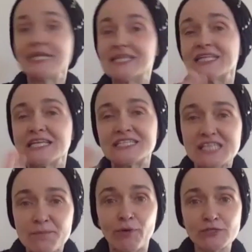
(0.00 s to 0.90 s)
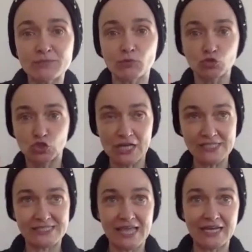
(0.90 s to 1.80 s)
it is impossible to
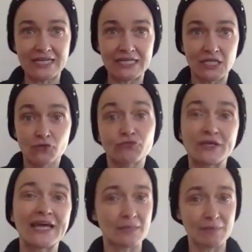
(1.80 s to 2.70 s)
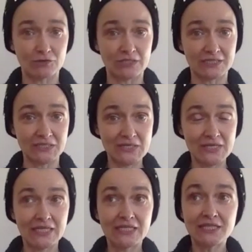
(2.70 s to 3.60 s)
just then forget about it.
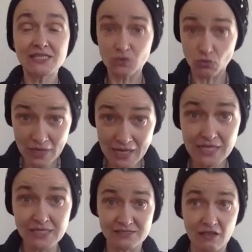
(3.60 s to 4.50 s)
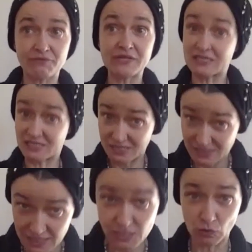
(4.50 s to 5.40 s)
It is really something that
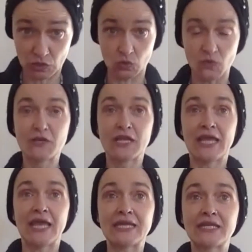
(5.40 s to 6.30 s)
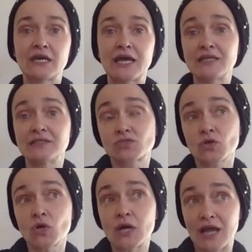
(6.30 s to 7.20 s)
sticks with you. And so
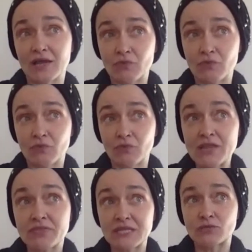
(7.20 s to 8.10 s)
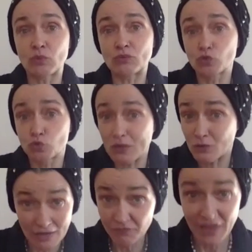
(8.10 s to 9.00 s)
I really think that we would do a
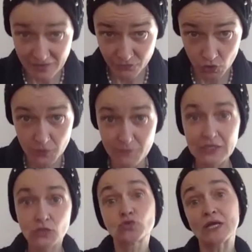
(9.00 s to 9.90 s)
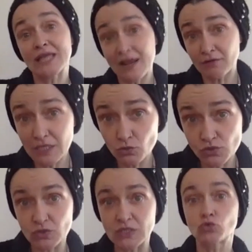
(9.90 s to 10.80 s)
great favor to the dairy
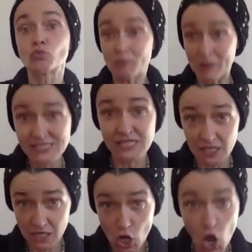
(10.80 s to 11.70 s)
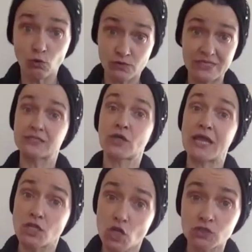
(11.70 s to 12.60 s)
industry to place laws that
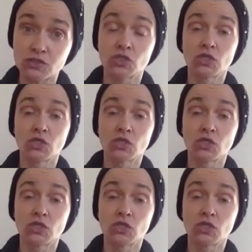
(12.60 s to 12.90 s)
cannot,